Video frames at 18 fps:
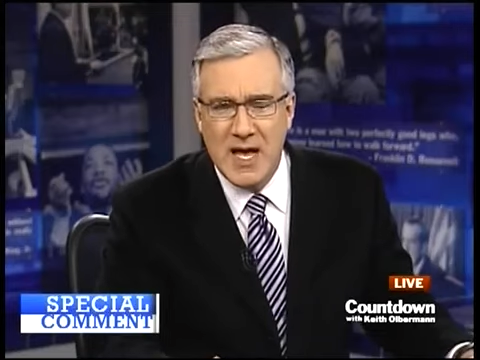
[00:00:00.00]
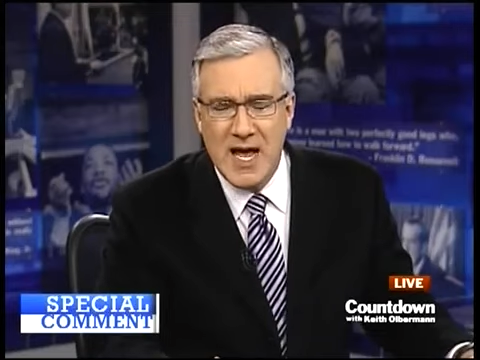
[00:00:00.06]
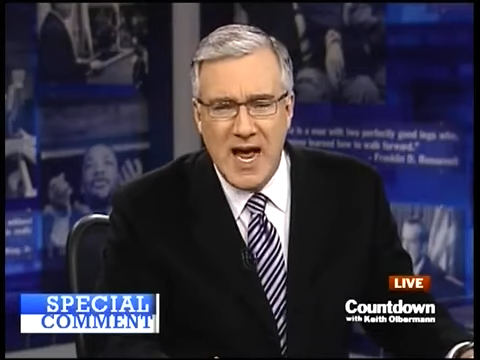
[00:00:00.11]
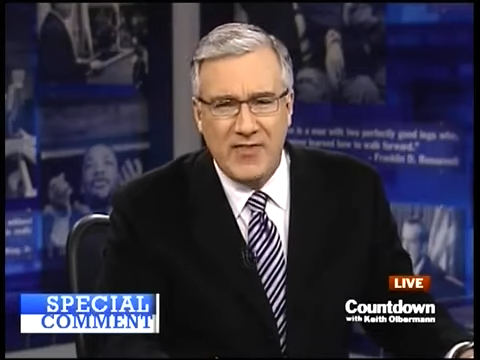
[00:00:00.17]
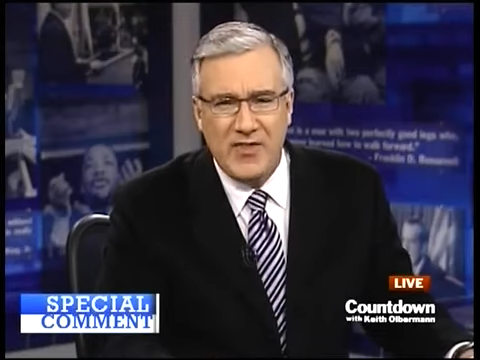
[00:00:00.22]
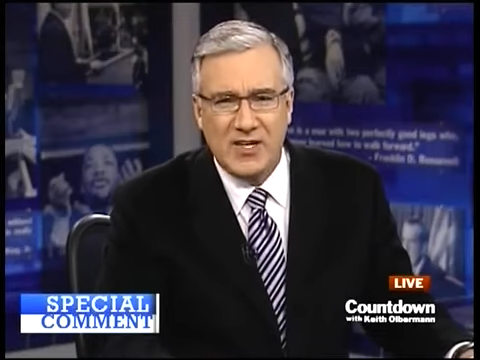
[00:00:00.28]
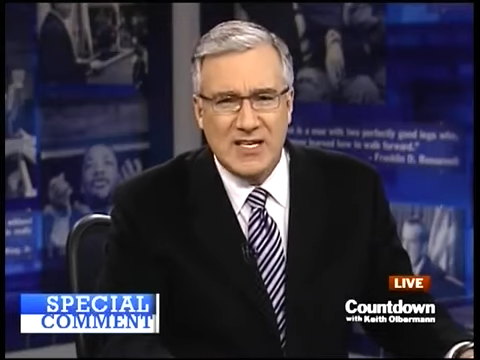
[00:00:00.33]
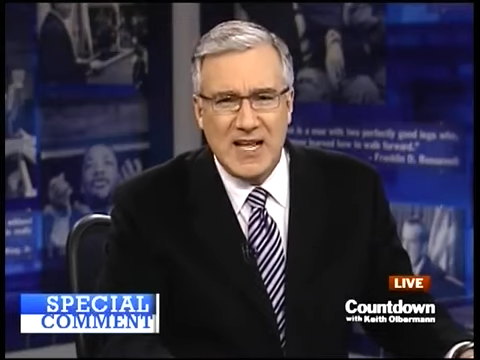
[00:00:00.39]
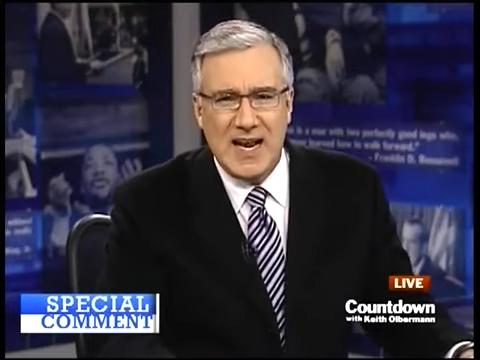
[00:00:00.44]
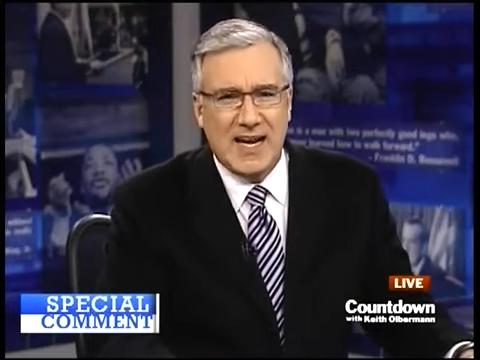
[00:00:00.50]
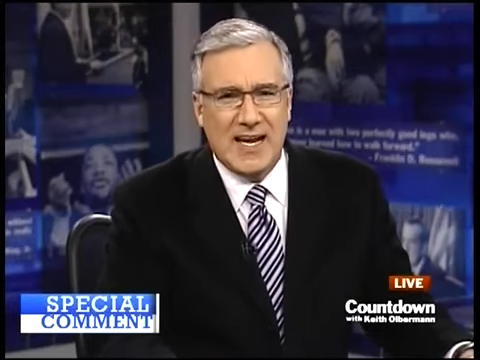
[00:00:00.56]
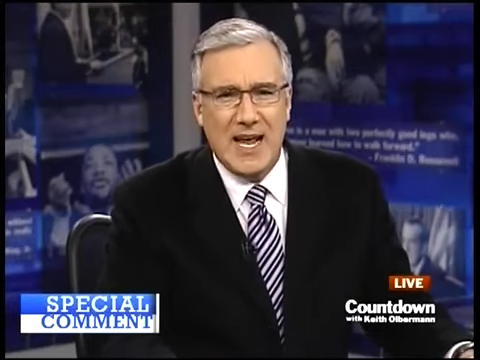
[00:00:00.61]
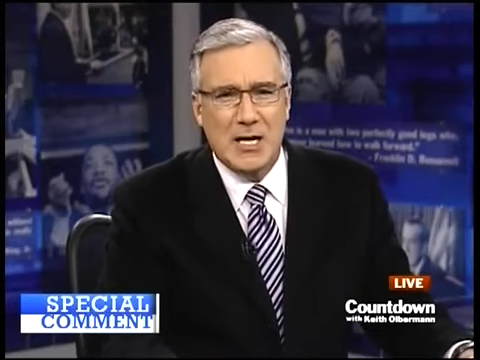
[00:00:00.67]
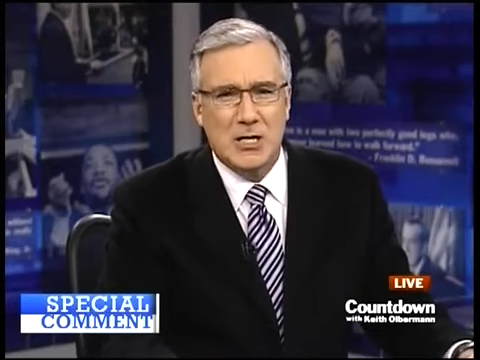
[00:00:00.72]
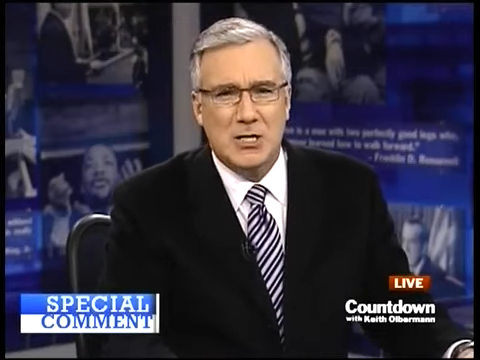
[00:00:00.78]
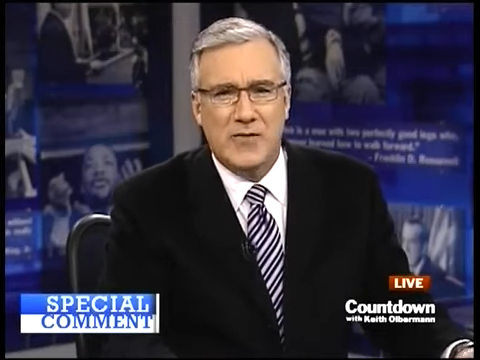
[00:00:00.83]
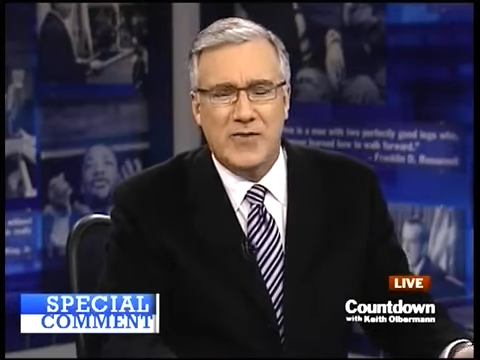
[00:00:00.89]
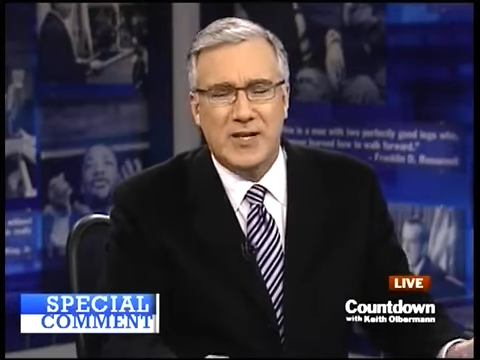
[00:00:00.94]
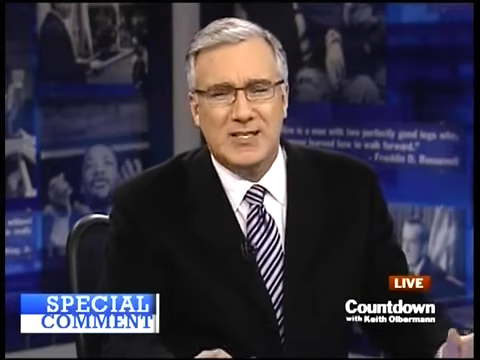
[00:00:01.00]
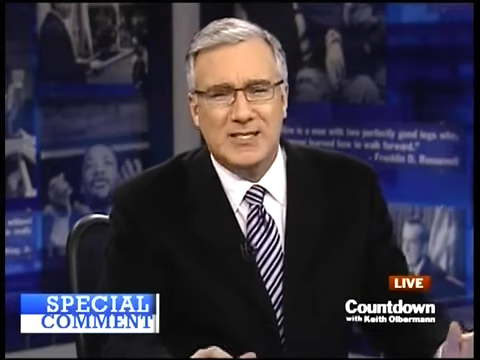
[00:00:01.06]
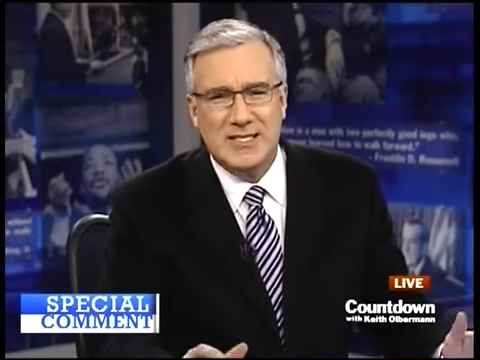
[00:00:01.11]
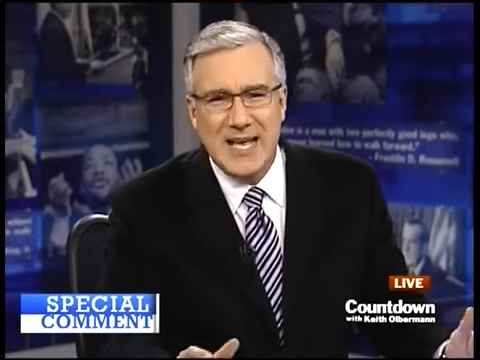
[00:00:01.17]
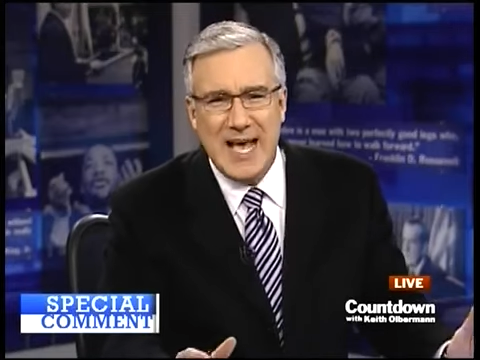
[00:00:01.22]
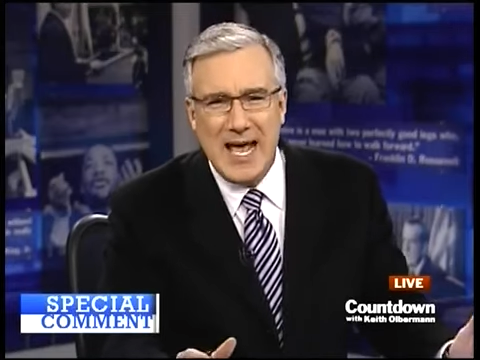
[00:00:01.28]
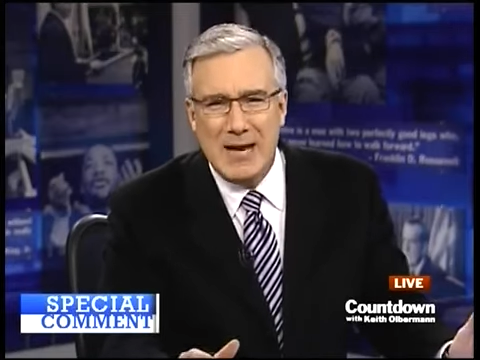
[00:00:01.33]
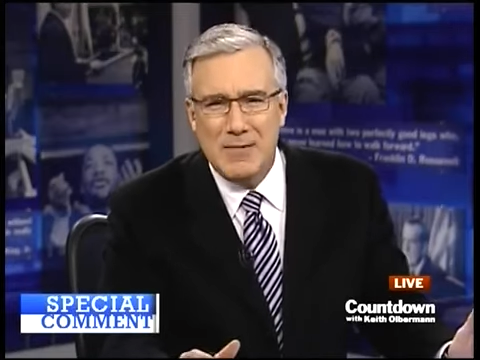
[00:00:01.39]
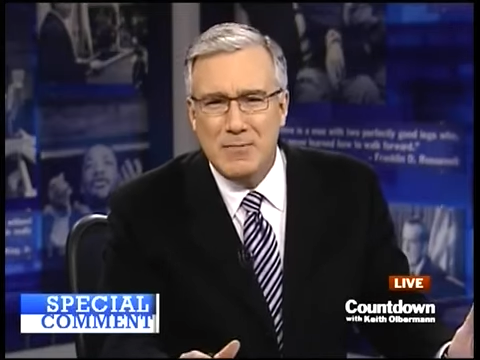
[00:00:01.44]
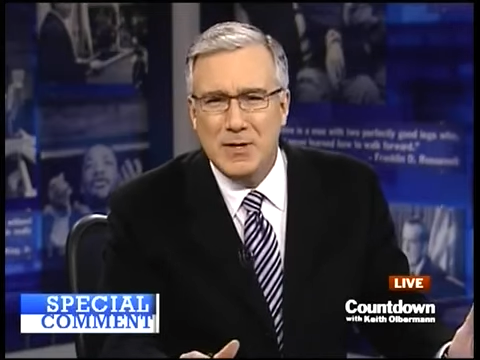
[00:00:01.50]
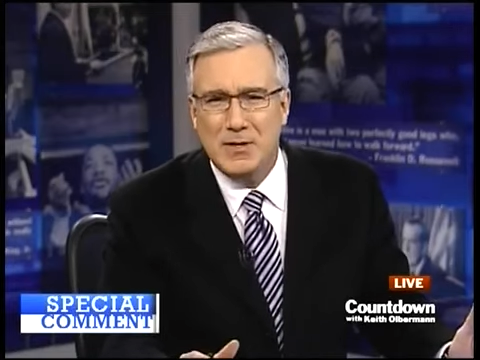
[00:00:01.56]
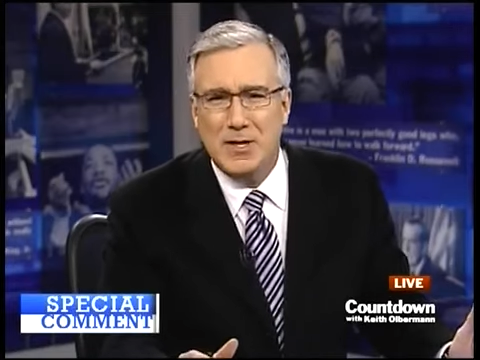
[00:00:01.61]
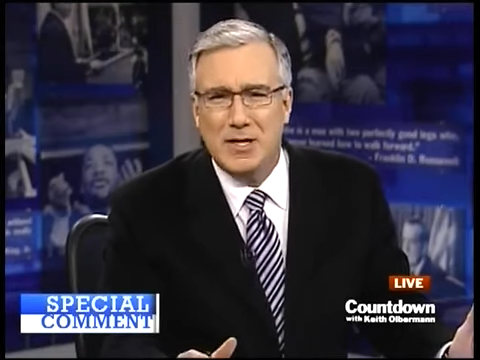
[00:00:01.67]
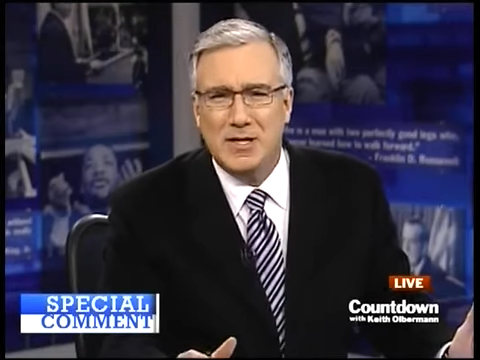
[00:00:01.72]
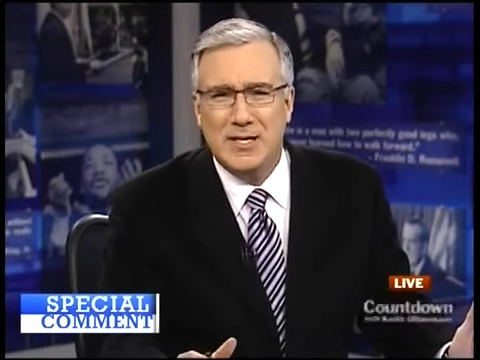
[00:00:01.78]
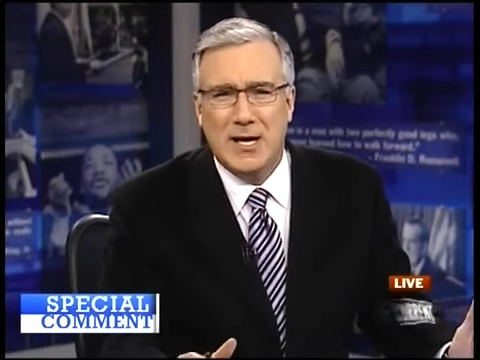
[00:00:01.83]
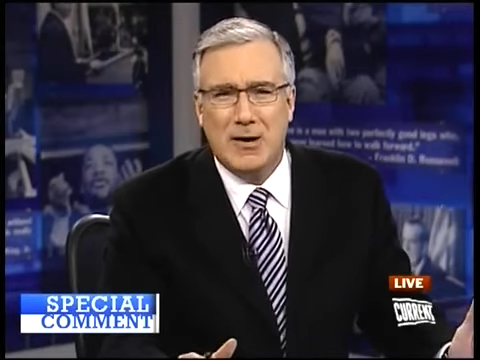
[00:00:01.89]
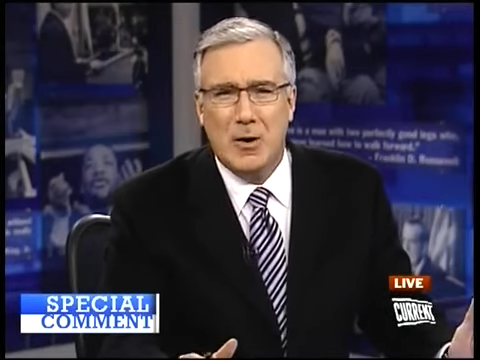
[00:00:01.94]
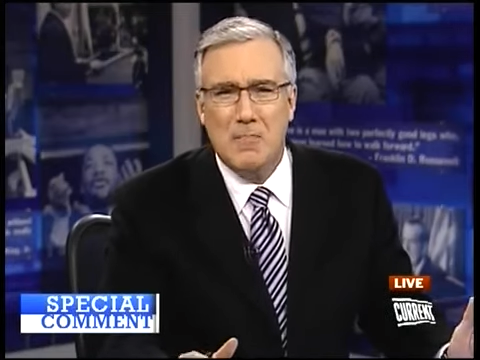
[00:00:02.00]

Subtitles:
and the dedication of a $10 million